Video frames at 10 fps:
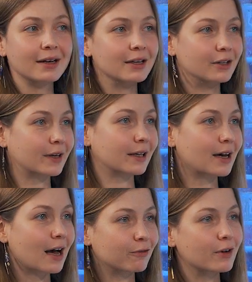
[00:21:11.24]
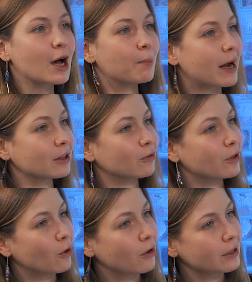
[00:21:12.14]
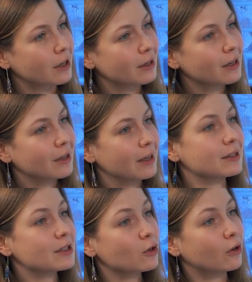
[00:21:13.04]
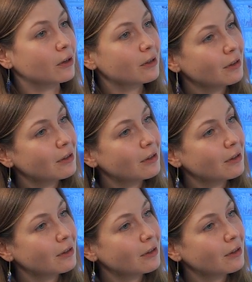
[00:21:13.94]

you can have part of the order in store